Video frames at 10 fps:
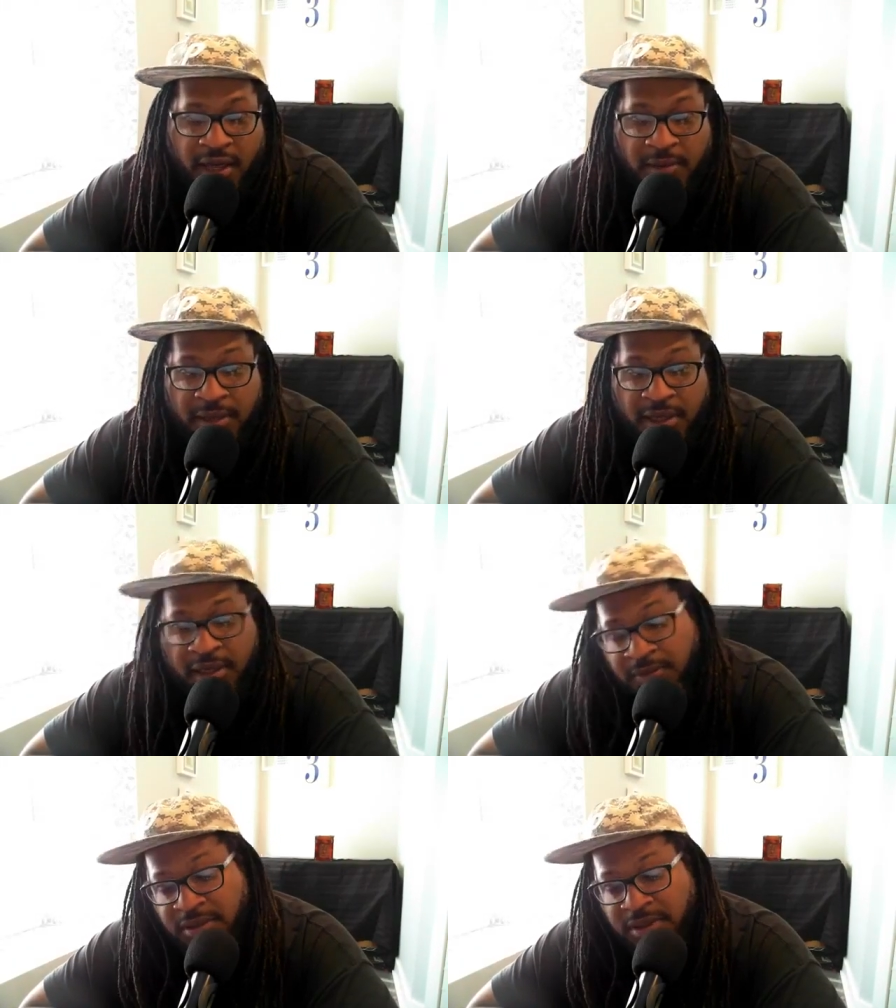How to Be
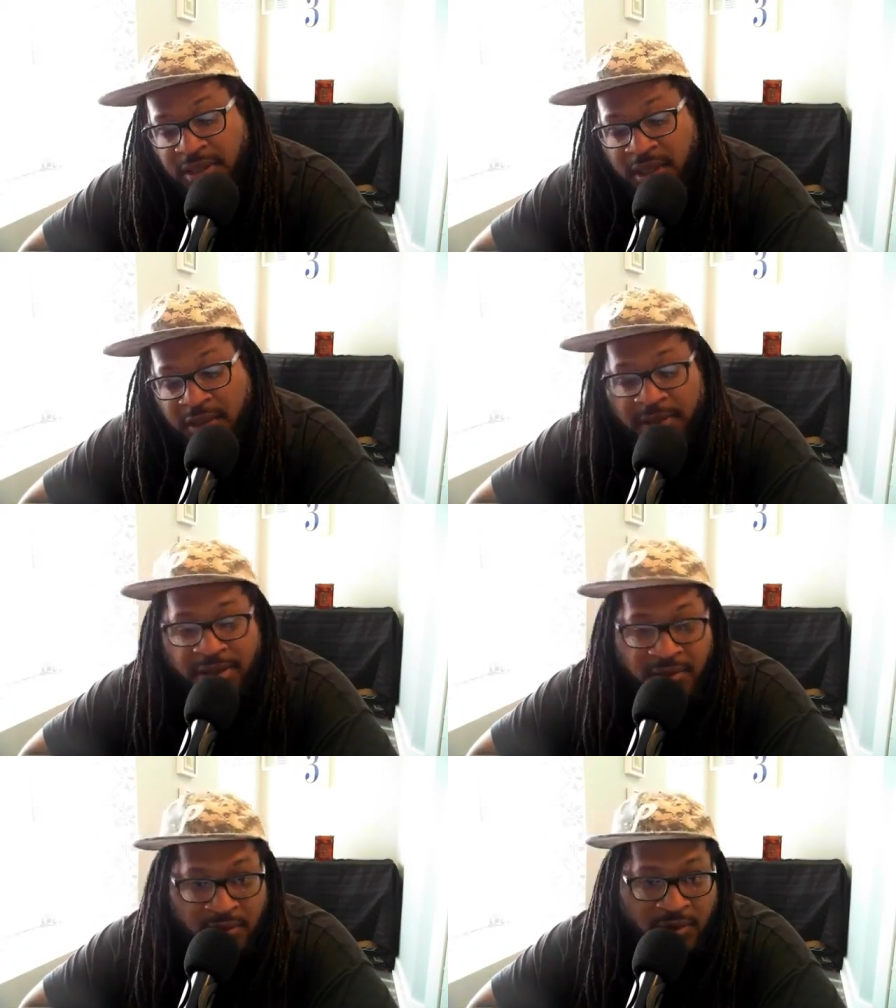an MC, How to
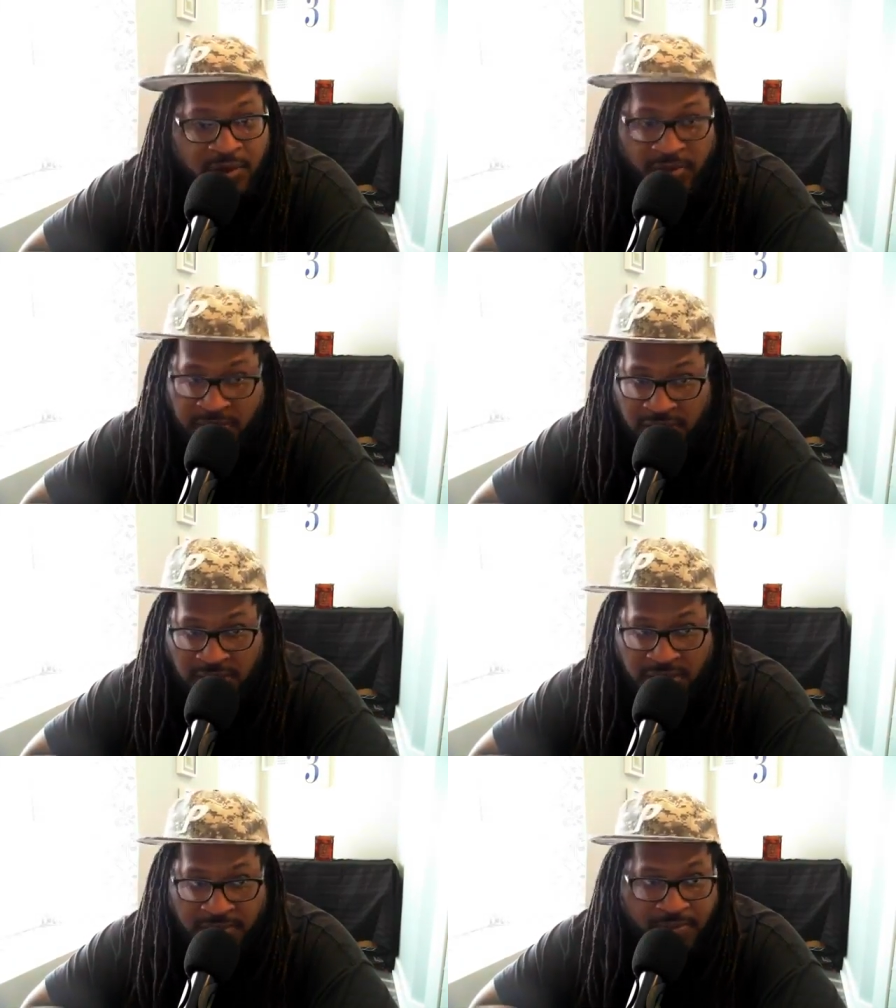Be a Lyrical
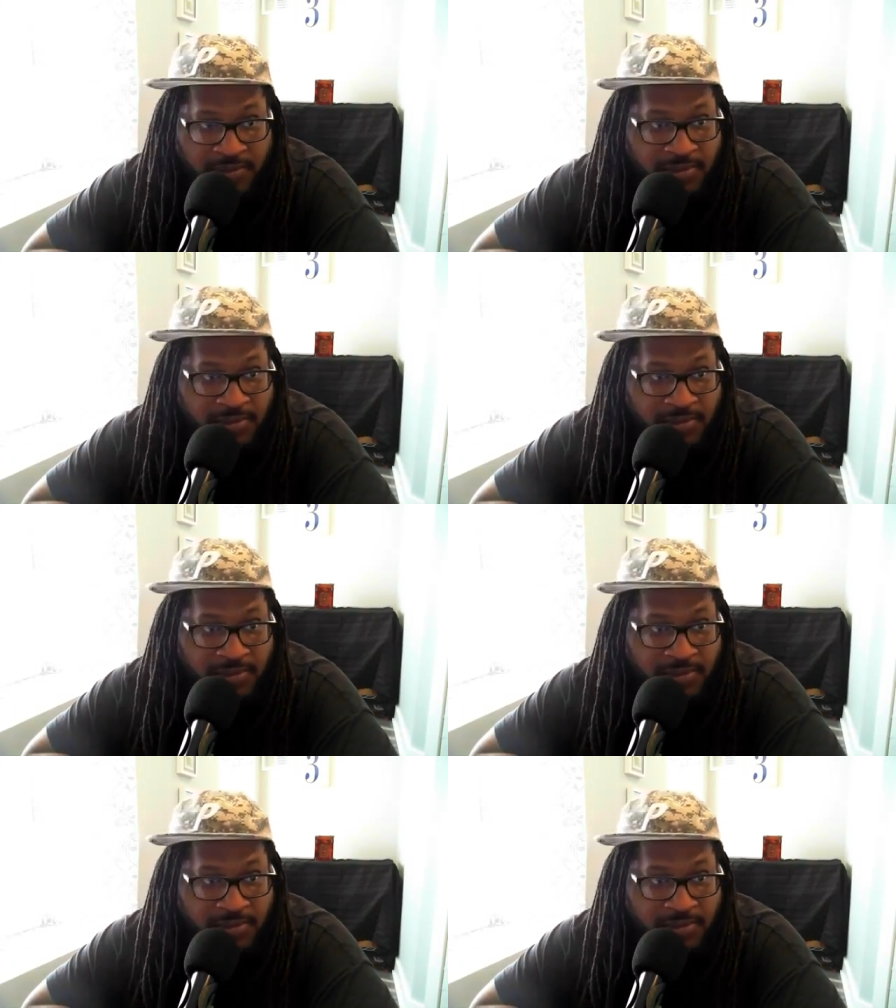MC.